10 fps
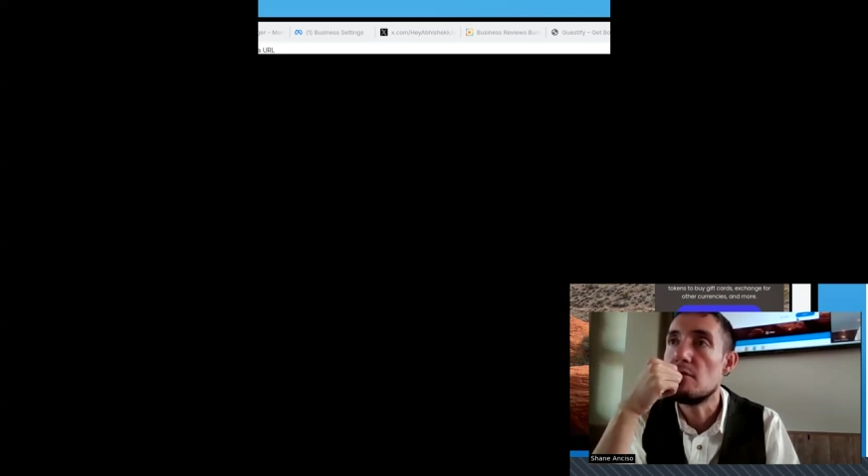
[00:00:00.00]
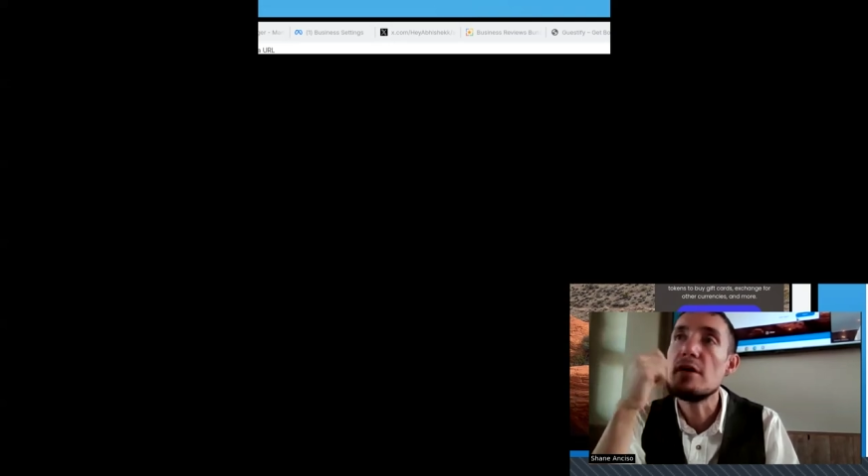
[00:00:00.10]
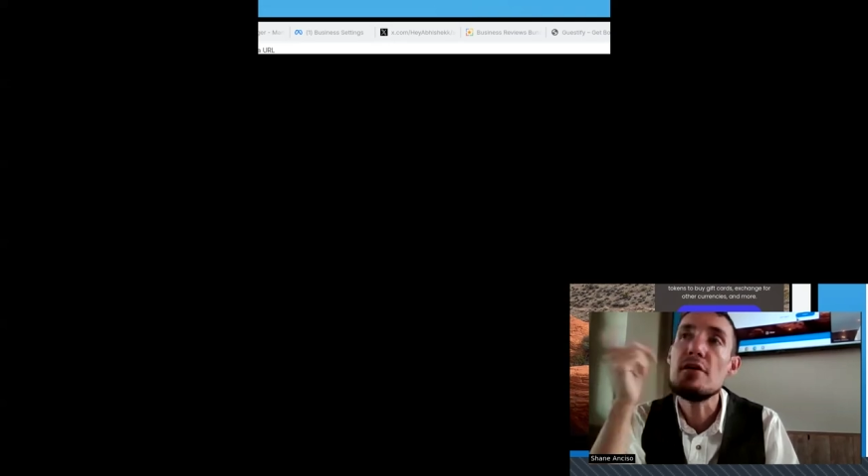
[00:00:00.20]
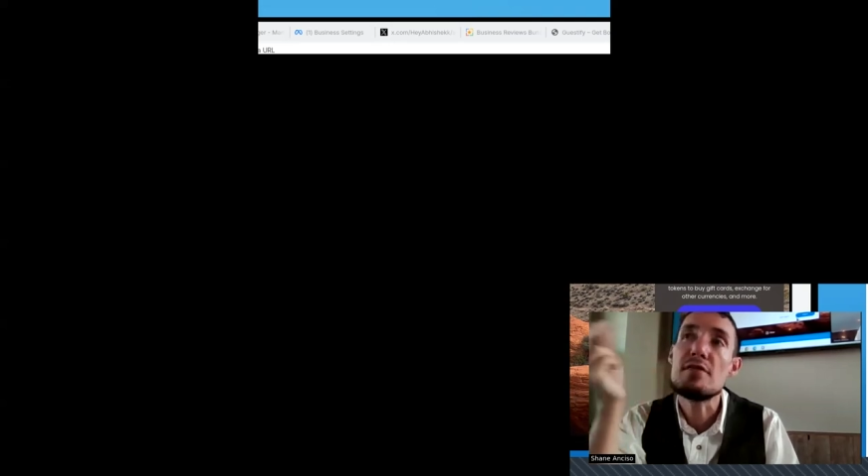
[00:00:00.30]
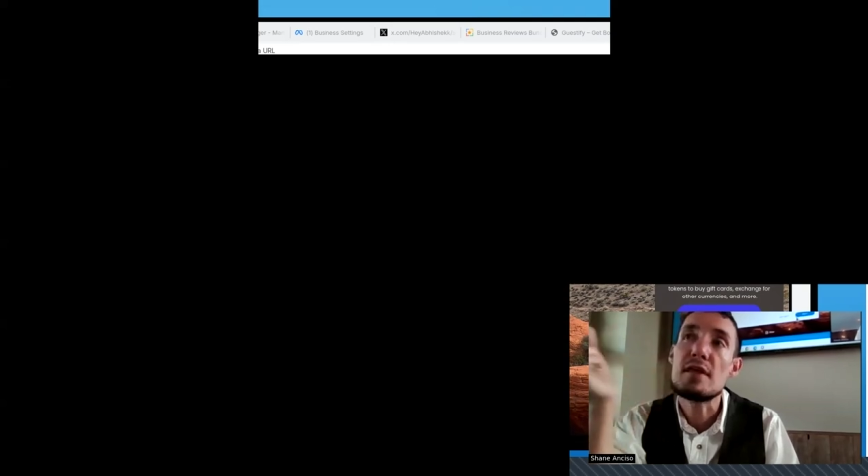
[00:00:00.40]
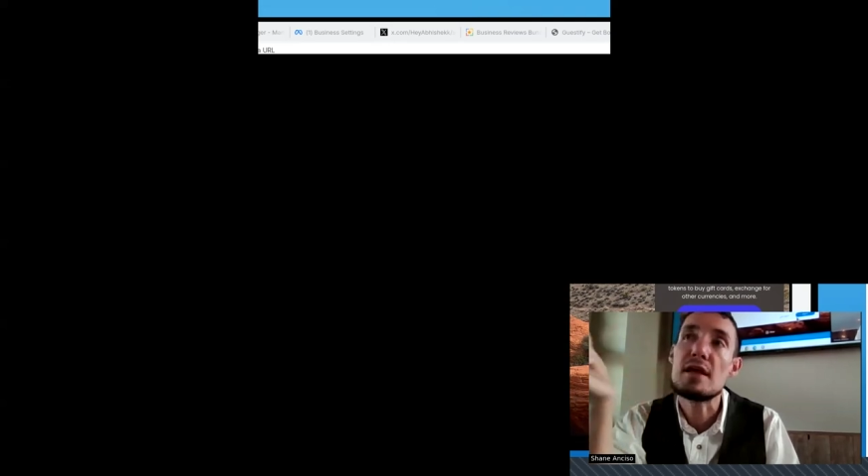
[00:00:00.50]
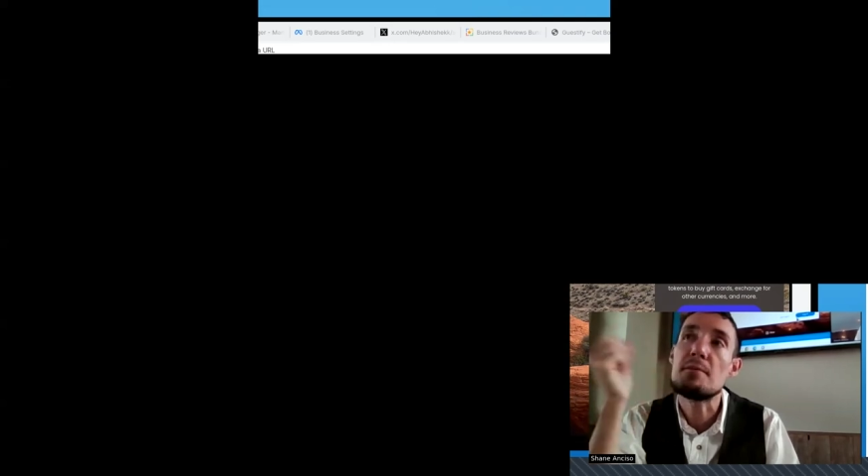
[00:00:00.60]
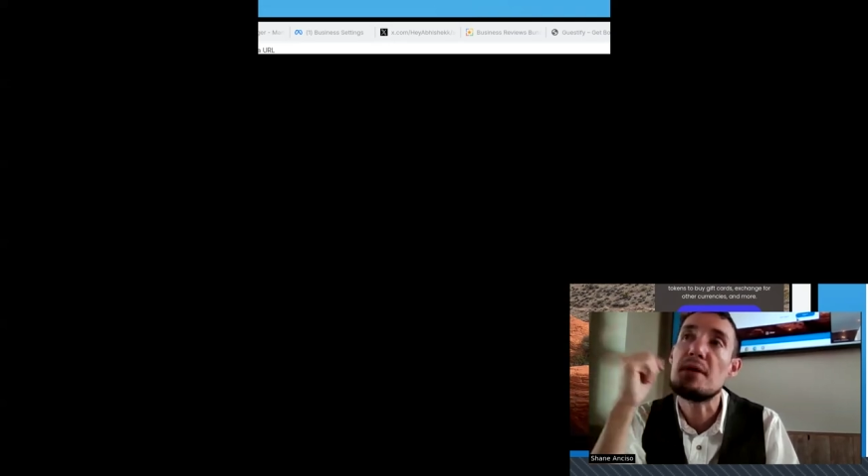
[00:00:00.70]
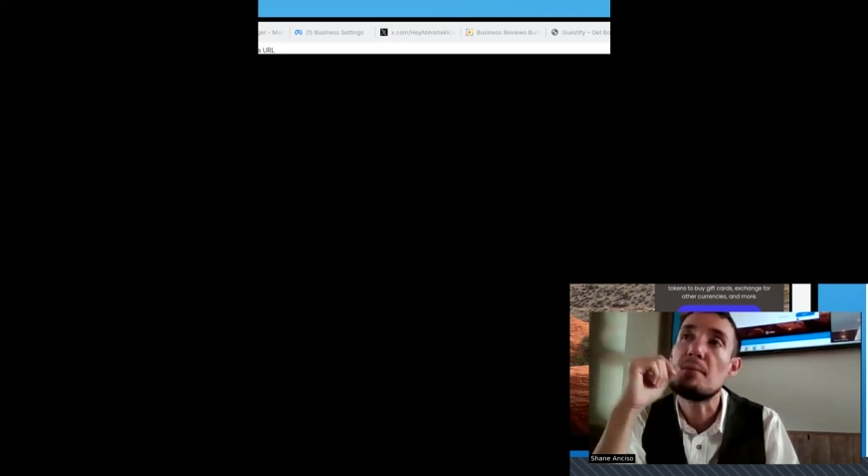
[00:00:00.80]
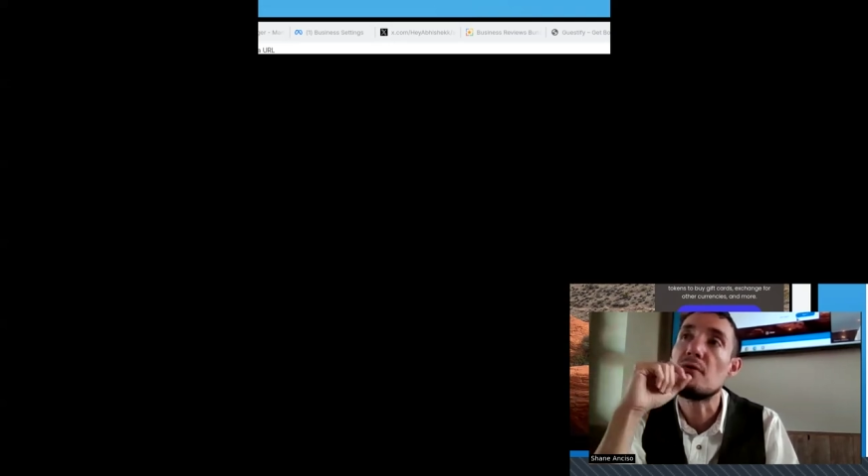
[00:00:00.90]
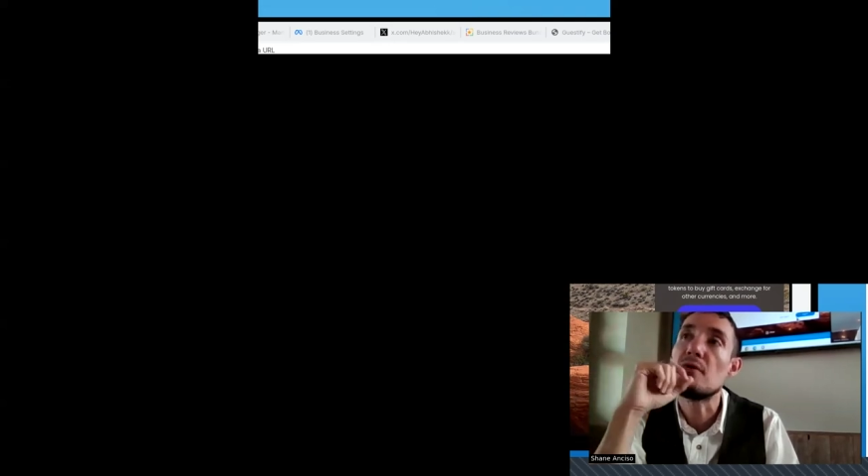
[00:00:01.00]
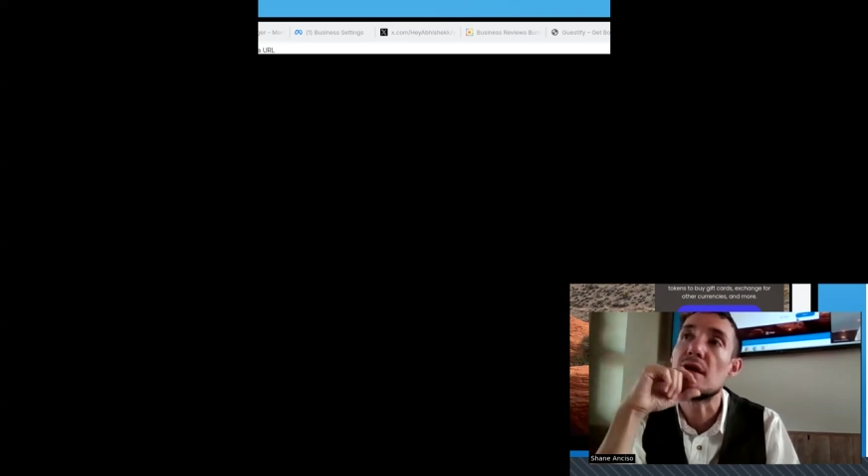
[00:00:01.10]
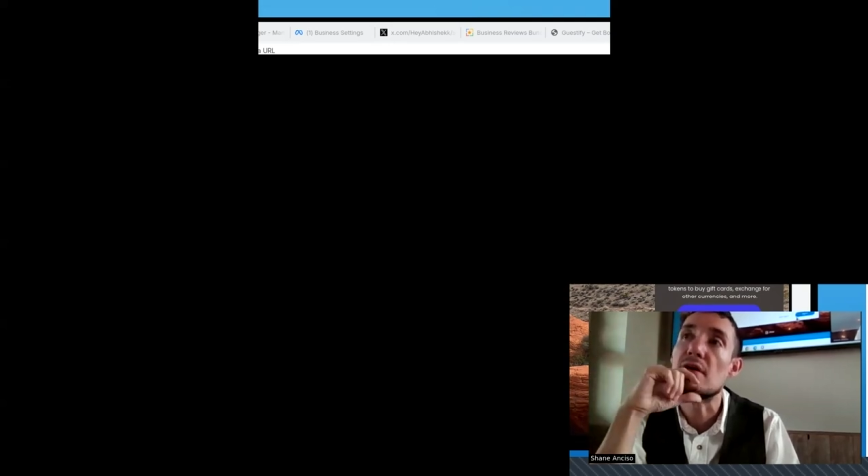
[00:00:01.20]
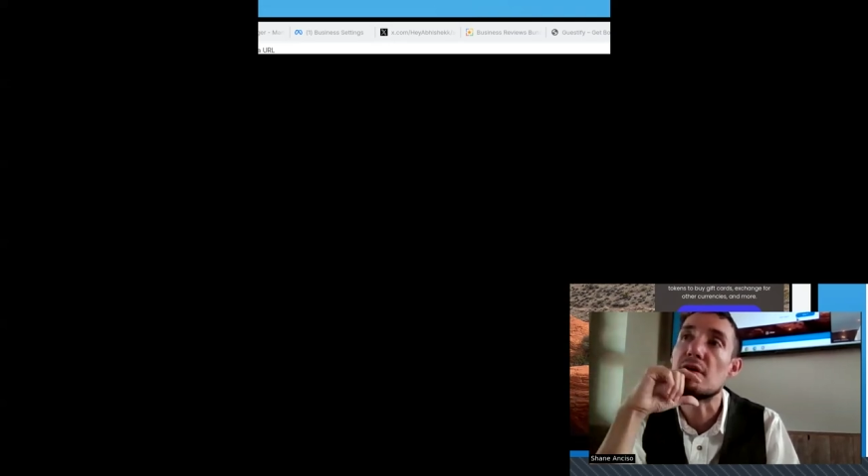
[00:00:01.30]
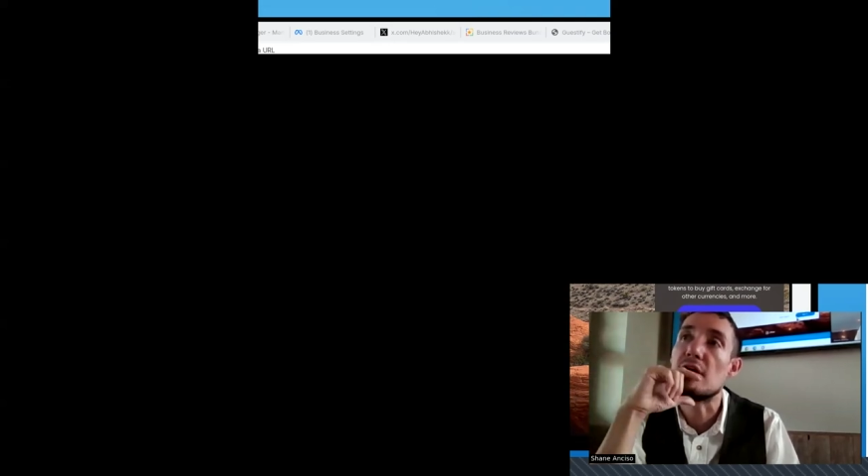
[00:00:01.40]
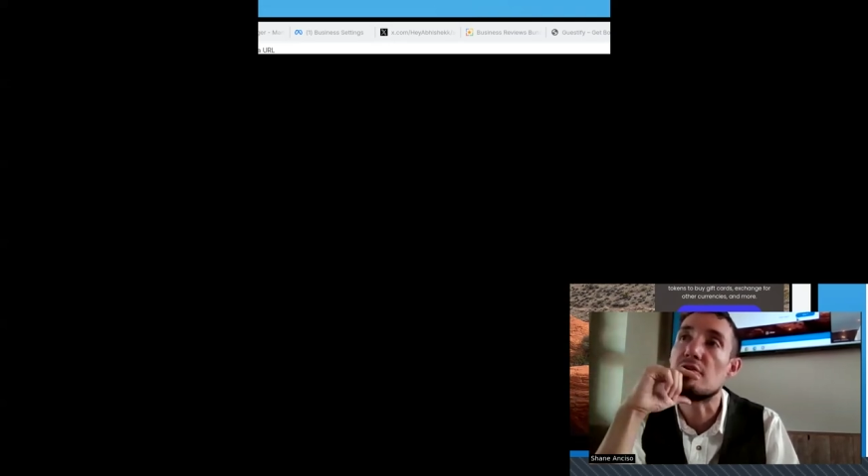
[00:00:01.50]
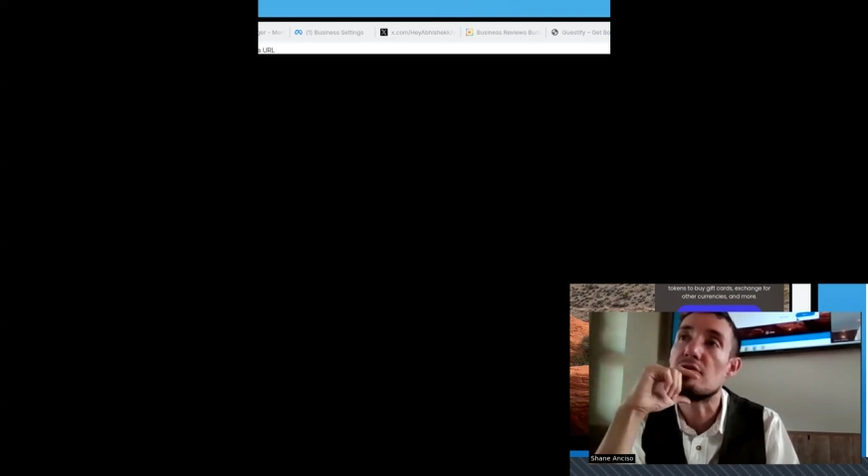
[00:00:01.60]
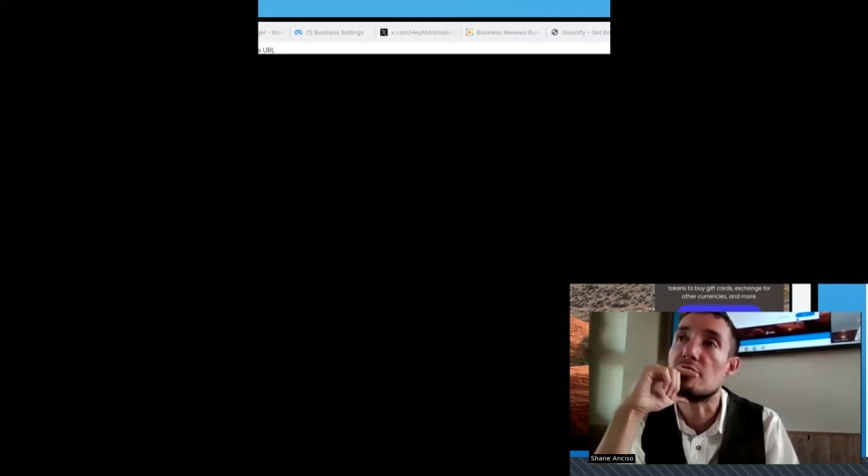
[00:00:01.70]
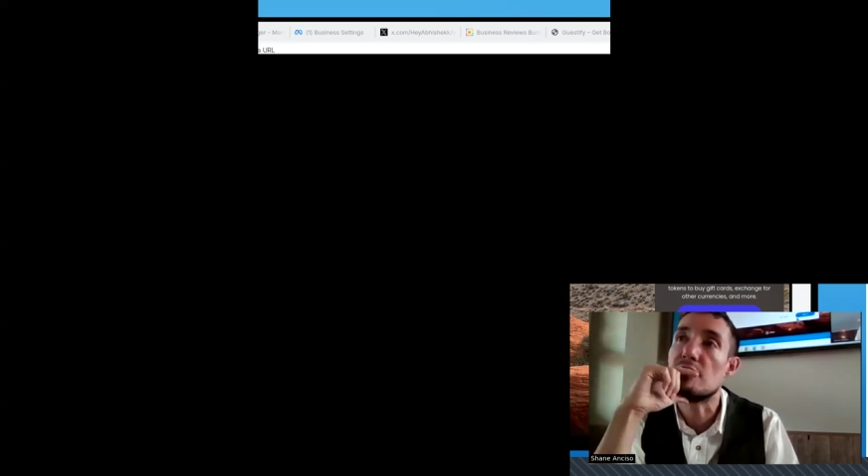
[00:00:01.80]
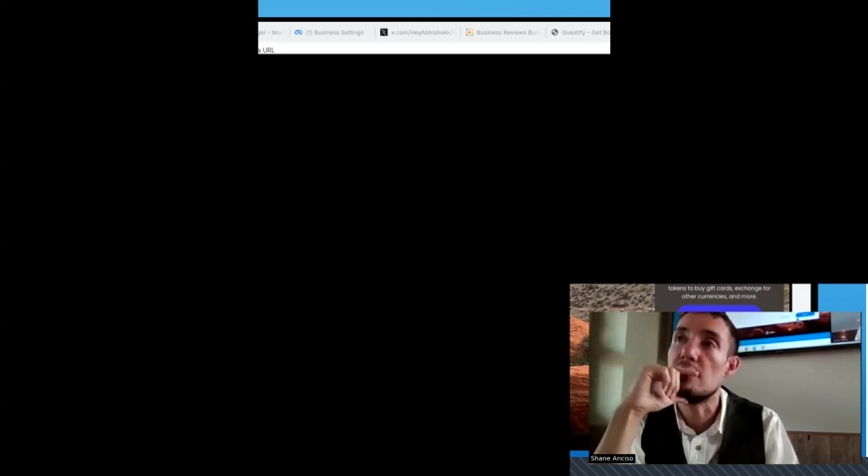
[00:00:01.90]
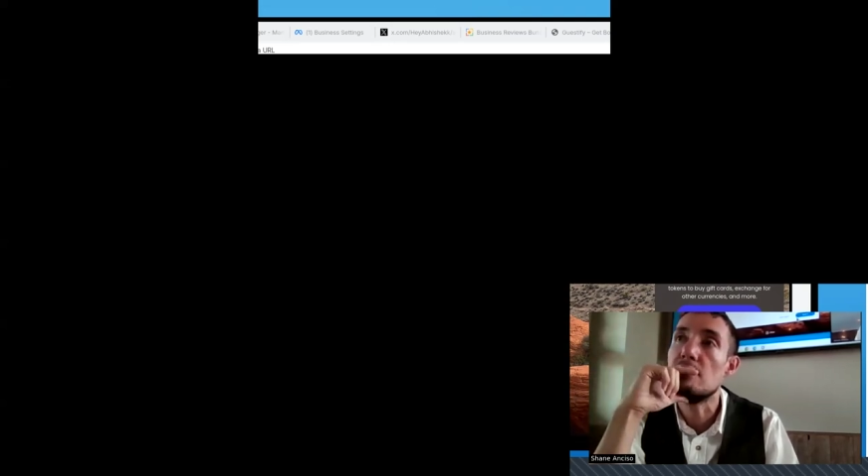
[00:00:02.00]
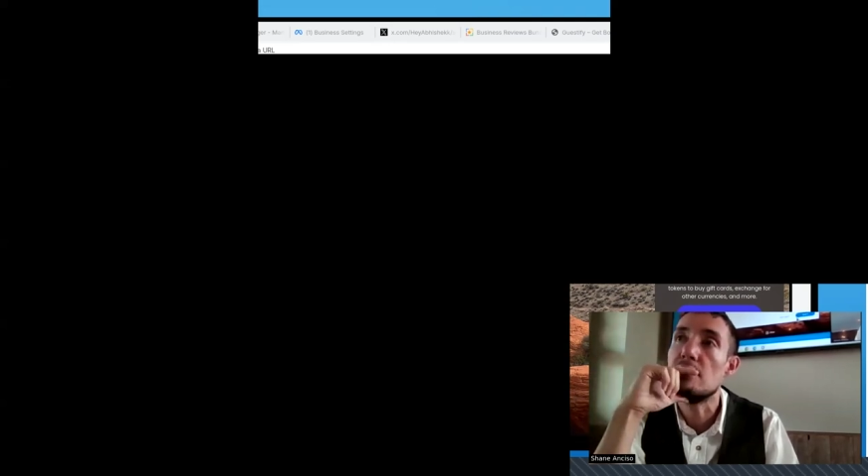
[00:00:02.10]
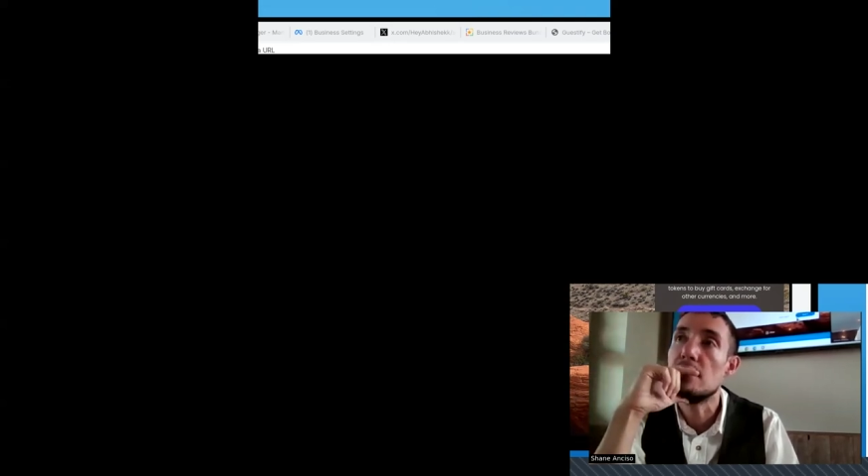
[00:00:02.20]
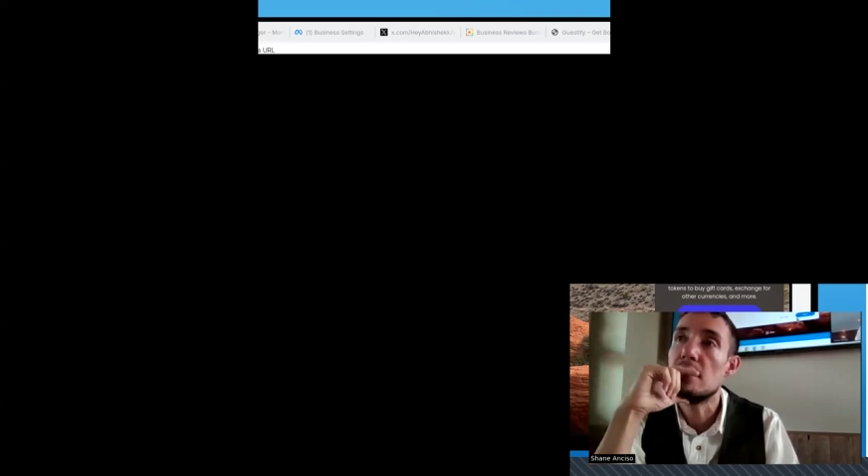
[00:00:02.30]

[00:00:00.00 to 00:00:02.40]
What do you think people in other countries do?